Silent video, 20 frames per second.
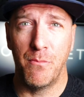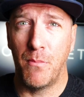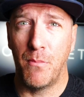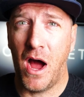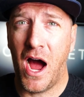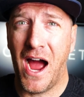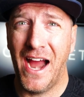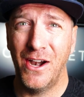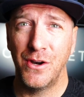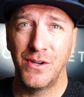the
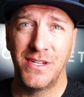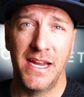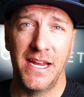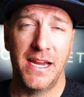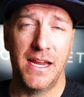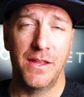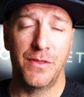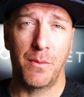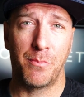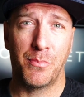higher
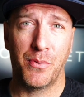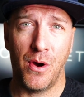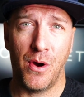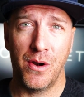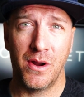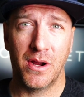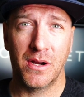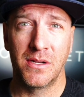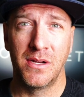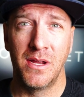ticket the
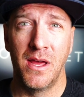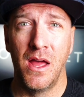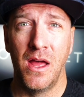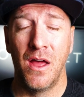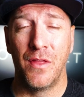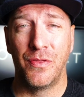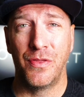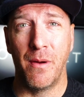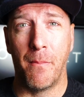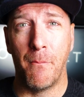product,
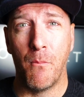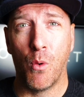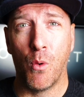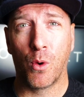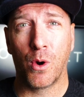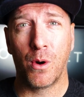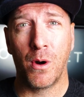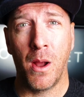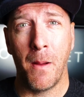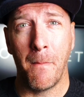the
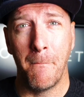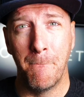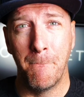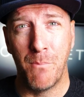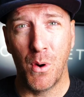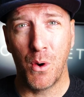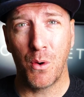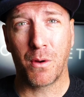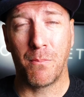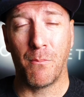more
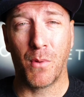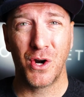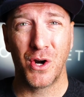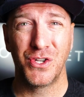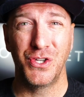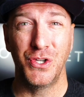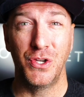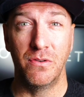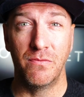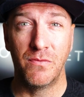bulk
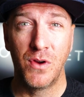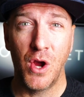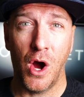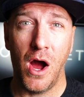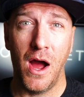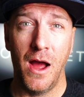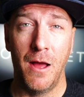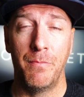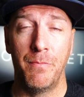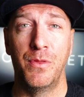margin you've
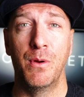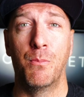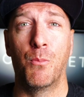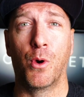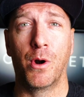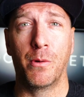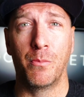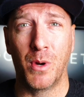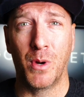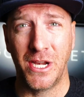got, the
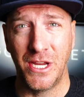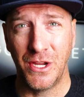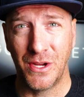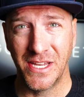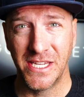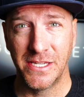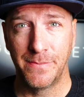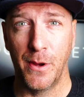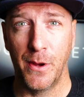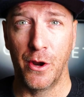more money you
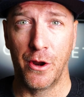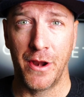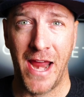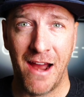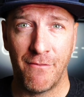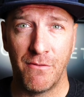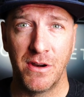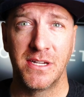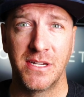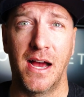can spend on
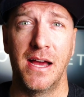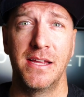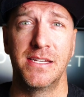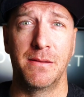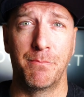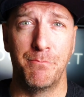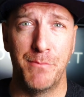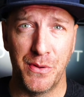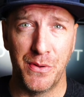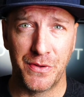
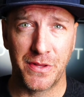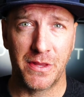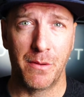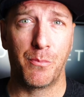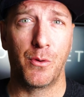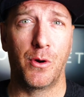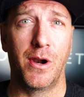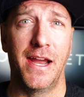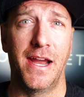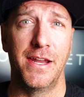advertising, building the
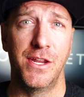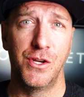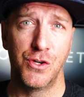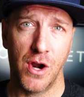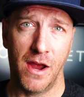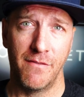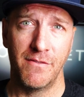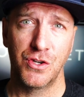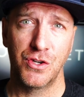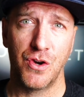brand, and
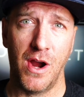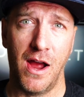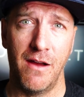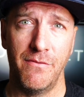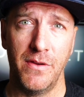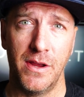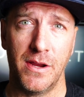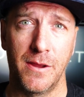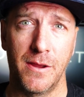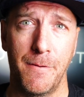driving
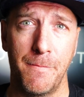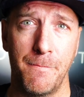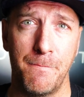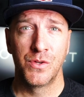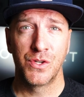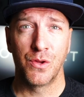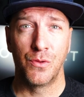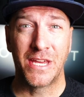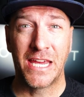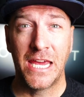traffic.
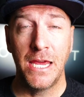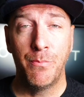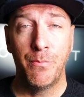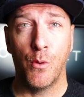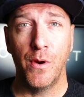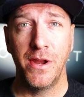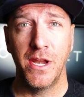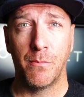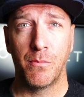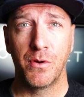So the key
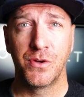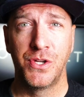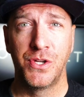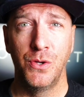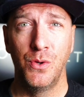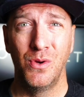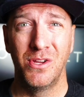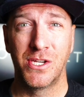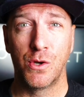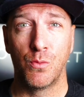point number
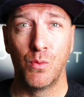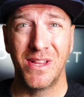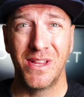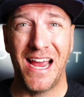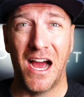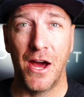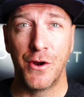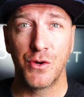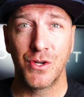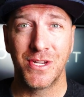2 is to really
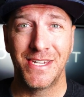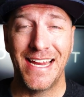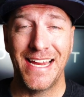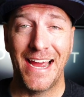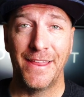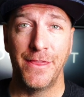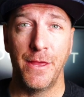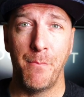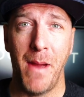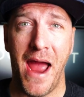
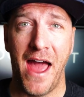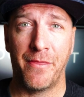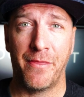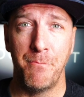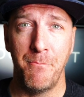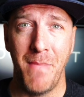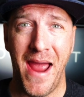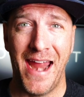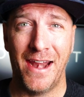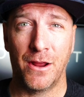understand the
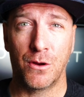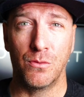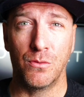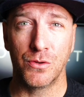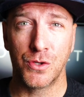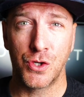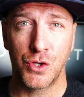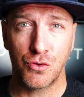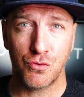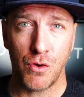mathematical
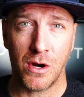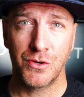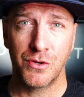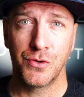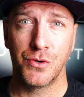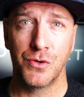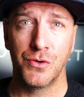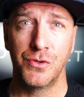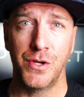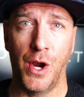
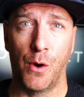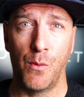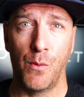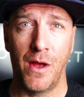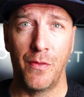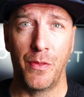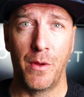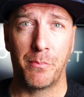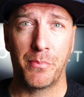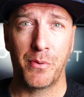structures
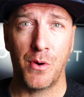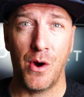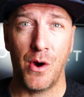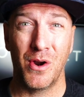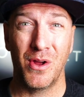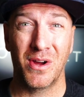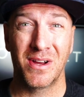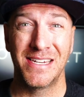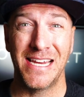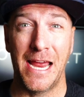around the
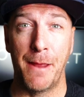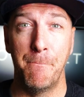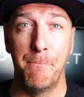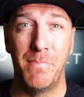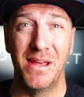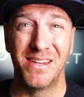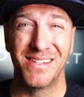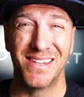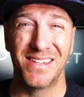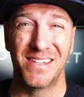products and
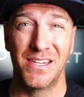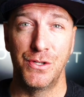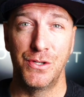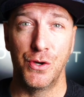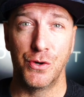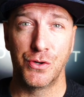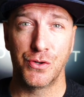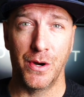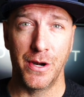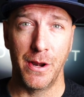businesses
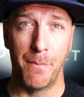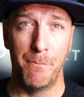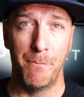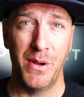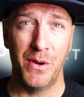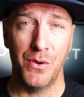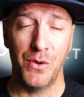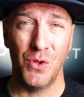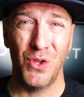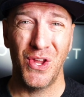you're trying to
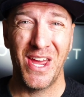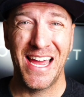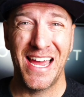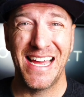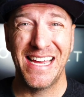build,